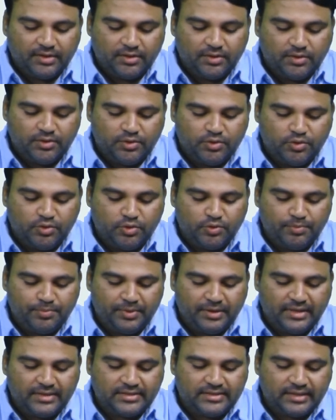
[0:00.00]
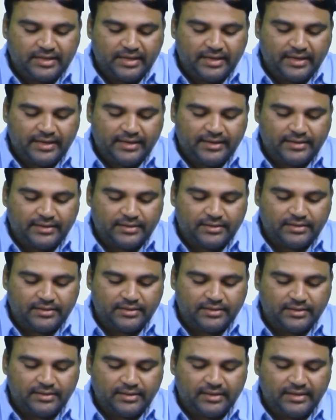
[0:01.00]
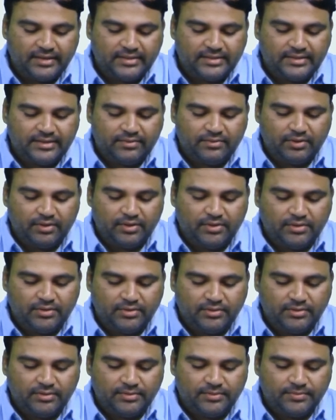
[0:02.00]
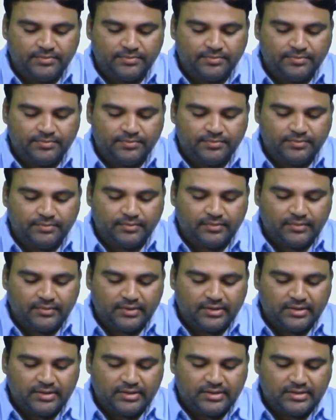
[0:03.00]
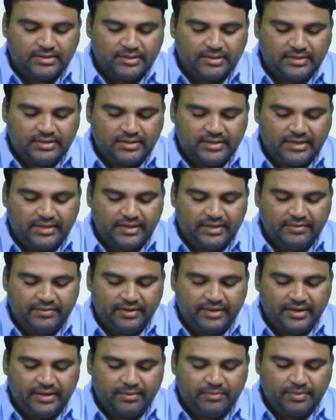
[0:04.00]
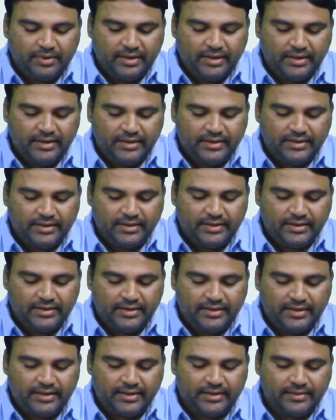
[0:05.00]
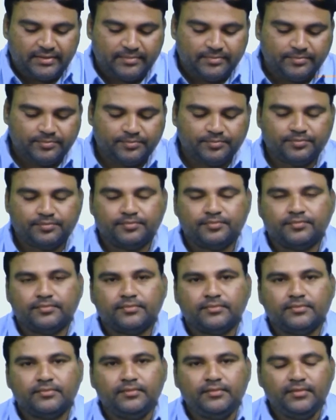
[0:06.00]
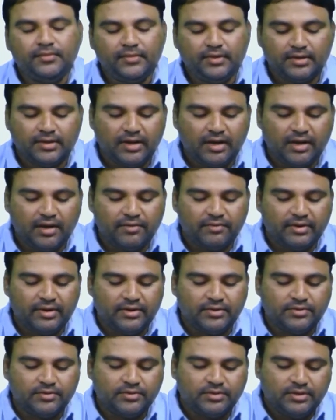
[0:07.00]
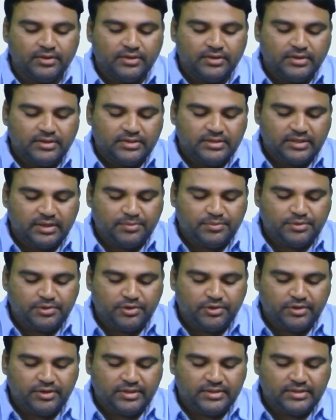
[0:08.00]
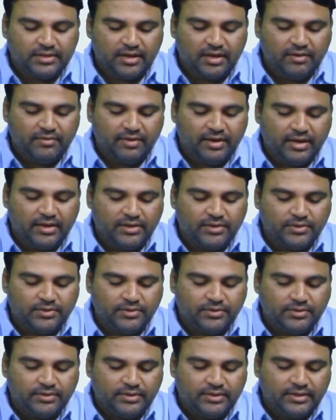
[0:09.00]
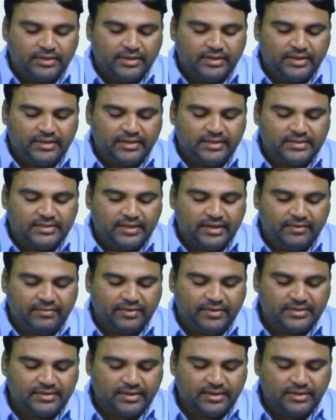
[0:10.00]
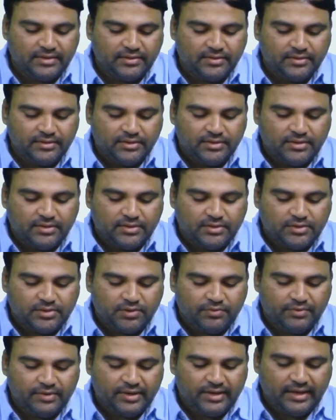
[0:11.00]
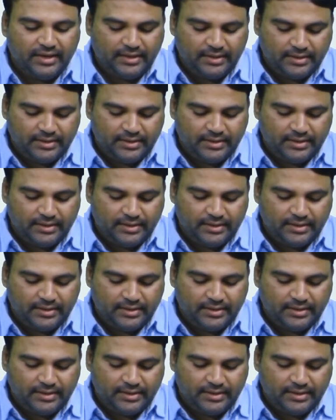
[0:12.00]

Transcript: 2 plus 8, that is equal to 16 divided by 10 R value. Substitute this R value in this equation. So we'll get